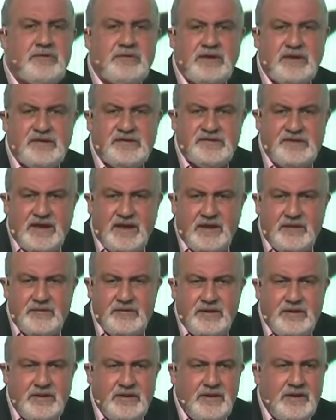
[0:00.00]
to get a
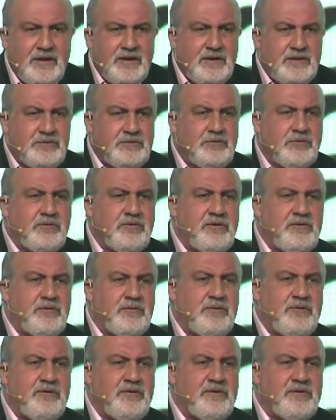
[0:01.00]
salary. Don't
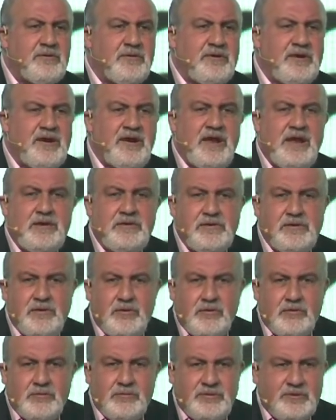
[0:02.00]
join an
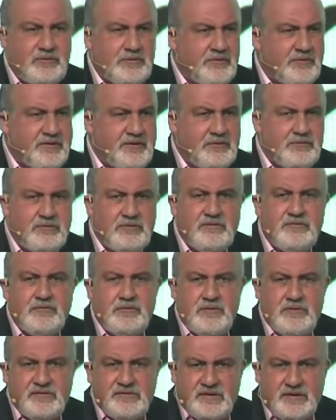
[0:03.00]
NGO, because all they do is
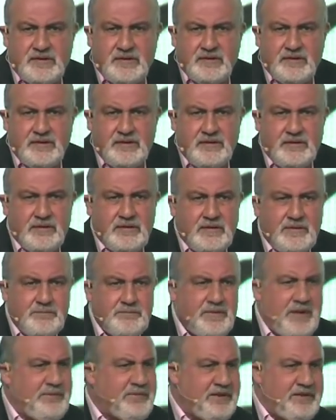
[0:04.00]
virtue signaling.
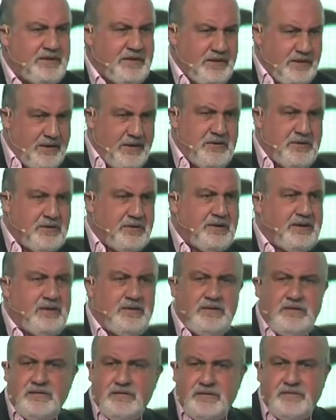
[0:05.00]
Maybe initially
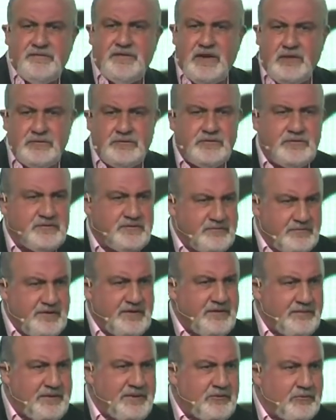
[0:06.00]
the founders
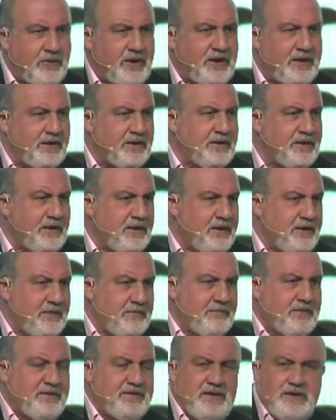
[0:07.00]
really mean well,
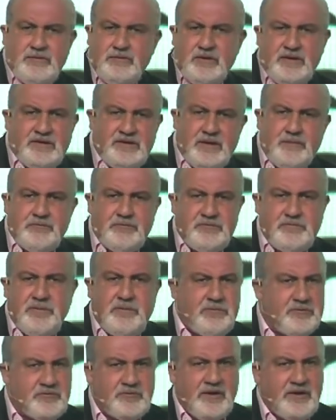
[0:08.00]
but then you end up with
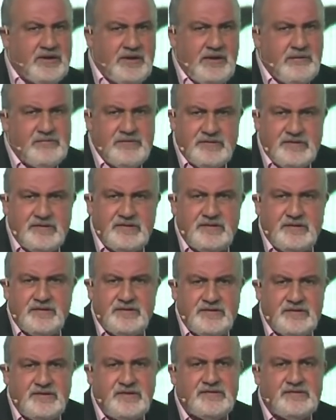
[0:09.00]
people trying to game the
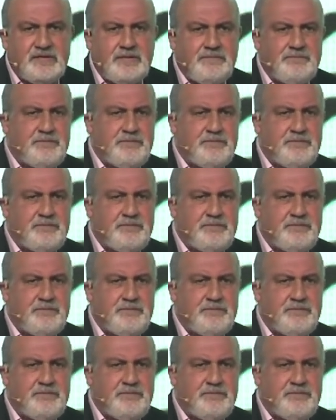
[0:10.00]
system.